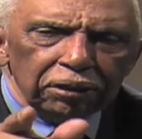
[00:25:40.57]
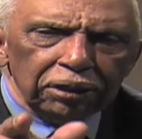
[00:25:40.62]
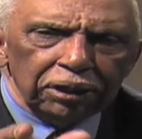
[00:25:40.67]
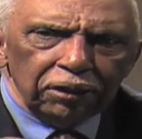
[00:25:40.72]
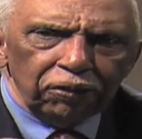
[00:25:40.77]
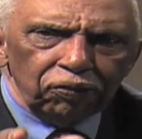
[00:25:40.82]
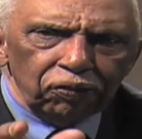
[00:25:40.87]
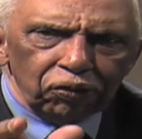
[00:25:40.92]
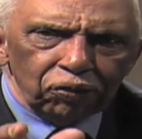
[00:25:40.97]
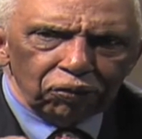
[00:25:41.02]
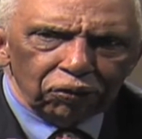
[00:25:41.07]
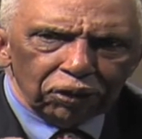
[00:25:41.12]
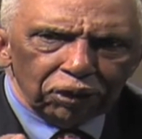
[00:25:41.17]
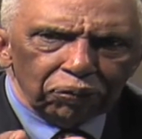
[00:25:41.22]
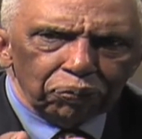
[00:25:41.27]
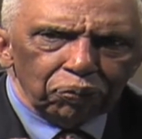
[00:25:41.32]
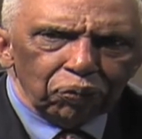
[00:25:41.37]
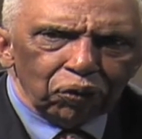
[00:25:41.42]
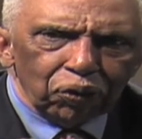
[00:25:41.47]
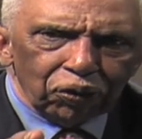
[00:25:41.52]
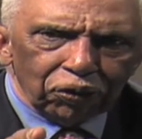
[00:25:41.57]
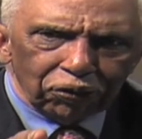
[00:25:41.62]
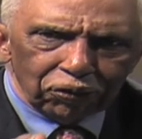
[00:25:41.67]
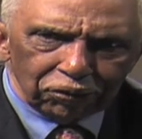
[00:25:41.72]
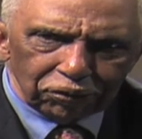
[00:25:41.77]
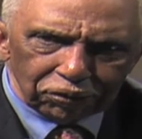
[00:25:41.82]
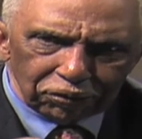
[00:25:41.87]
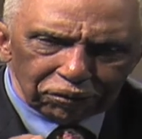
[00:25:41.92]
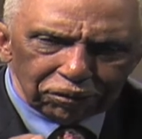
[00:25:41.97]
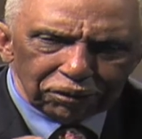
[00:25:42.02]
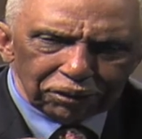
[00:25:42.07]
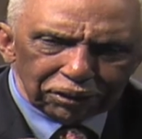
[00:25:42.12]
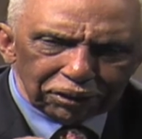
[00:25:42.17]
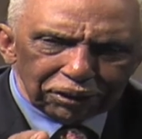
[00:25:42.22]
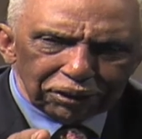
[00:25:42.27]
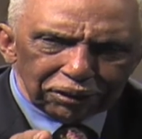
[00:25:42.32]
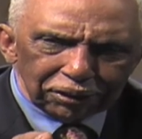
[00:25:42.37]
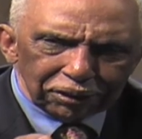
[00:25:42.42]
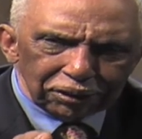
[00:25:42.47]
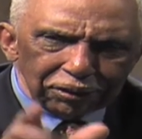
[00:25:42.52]
give you more
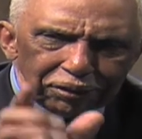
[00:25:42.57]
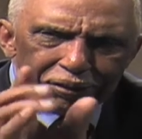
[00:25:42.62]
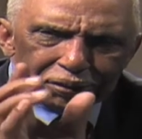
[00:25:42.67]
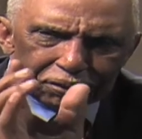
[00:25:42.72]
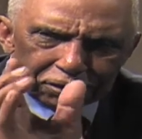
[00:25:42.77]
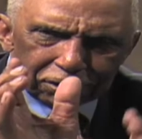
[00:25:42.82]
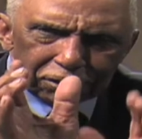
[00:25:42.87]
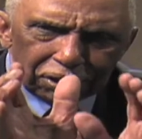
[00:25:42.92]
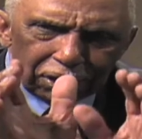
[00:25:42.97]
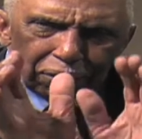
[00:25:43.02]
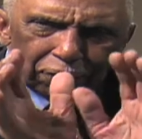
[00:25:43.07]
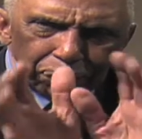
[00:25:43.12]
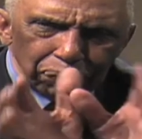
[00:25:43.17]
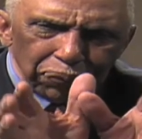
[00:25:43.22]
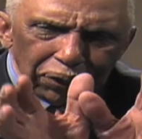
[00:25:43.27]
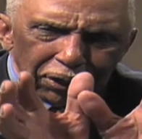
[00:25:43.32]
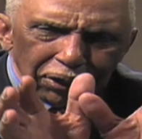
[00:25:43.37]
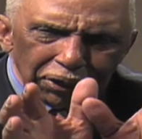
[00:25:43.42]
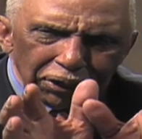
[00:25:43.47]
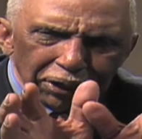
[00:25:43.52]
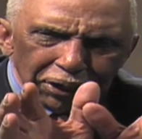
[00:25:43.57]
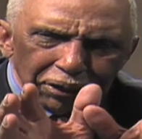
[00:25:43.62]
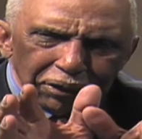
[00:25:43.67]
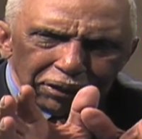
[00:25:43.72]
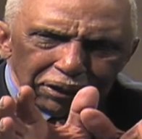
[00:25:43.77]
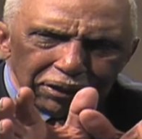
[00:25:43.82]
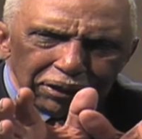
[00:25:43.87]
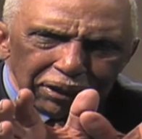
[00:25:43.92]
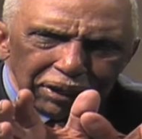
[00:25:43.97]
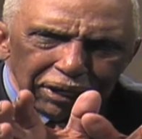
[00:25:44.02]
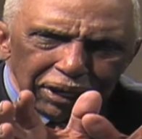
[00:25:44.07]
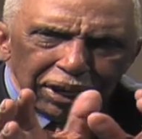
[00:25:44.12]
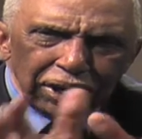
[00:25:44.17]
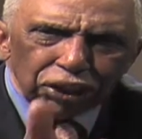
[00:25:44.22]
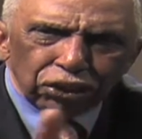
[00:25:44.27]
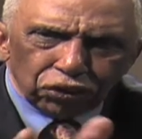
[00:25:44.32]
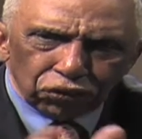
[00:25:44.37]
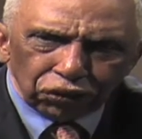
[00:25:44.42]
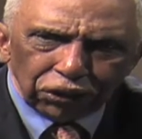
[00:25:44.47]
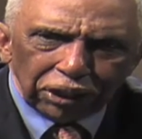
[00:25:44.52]
better uh,
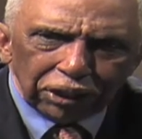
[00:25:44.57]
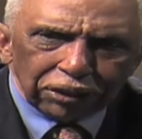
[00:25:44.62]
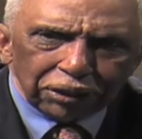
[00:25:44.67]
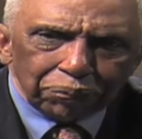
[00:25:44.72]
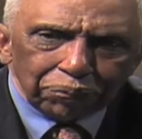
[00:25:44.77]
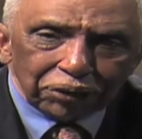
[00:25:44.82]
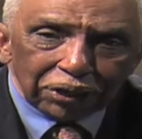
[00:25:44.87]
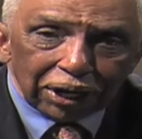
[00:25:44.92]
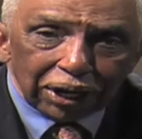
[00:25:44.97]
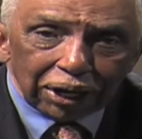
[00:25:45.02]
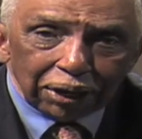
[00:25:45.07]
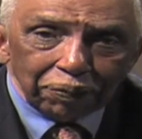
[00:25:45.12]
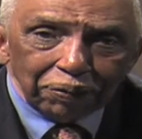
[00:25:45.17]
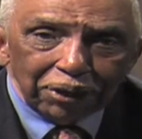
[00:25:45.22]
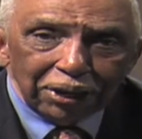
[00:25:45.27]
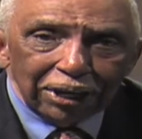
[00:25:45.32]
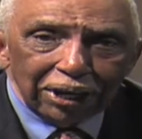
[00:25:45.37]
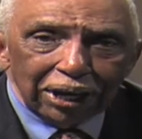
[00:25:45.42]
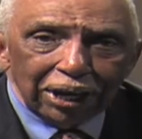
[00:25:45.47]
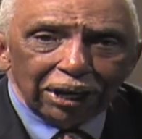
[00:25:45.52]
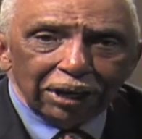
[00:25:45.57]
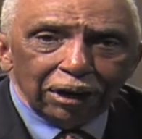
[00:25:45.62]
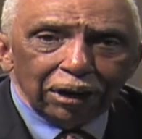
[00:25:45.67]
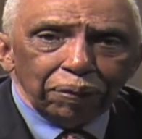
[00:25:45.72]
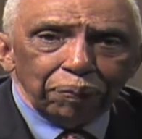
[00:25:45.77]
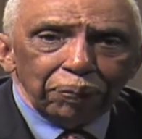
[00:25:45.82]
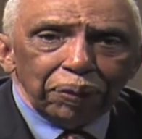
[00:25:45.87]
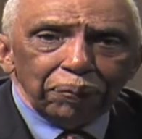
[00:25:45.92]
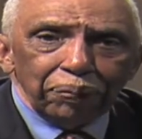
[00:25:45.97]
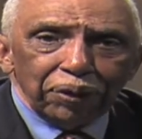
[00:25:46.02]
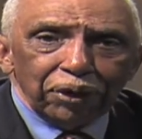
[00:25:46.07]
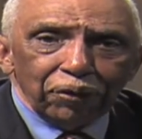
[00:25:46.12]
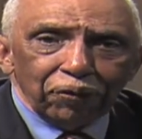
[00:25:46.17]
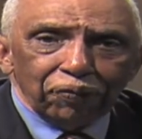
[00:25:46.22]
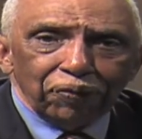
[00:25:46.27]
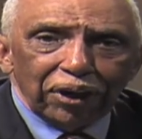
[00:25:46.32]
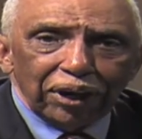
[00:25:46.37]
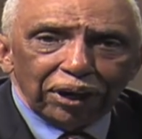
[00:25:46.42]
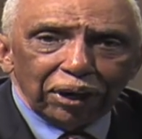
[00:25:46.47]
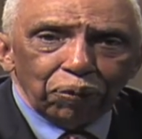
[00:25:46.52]
history sometime, and uh, maybe they'll
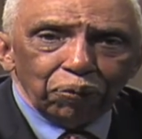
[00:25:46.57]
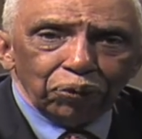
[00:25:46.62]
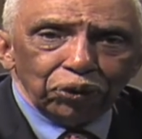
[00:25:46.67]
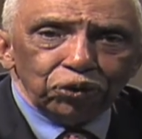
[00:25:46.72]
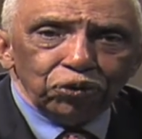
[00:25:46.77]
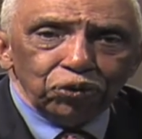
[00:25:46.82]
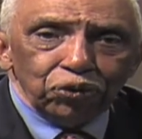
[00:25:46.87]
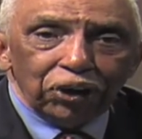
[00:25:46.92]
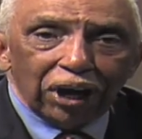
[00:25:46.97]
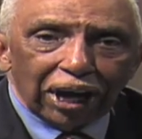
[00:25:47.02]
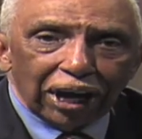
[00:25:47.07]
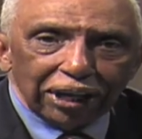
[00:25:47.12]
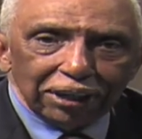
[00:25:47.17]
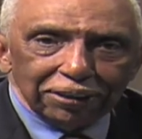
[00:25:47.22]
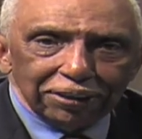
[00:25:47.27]
find out what you got.